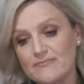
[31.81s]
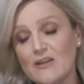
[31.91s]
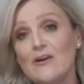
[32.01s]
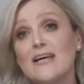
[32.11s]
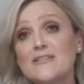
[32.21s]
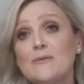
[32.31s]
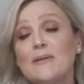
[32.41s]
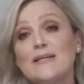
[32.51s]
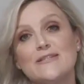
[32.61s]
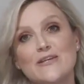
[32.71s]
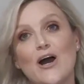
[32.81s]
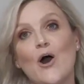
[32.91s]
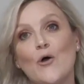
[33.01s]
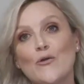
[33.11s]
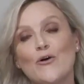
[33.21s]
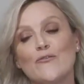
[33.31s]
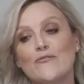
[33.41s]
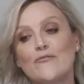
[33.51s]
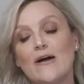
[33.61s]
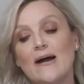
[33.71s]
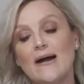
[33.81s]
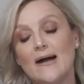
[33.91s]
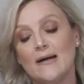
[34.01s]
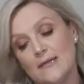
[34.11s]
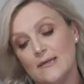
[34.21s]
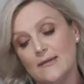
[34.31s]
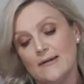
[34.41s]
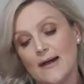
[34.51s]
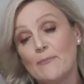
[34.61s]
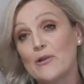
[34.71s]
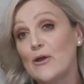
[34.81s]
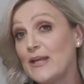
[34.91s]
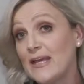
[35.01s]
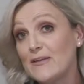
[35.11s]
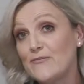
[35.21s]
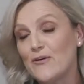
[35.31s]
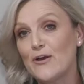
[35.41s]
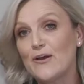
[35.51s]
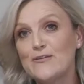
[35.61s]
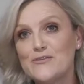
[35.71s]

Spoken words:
I'll ask you please to hold off uploading any photos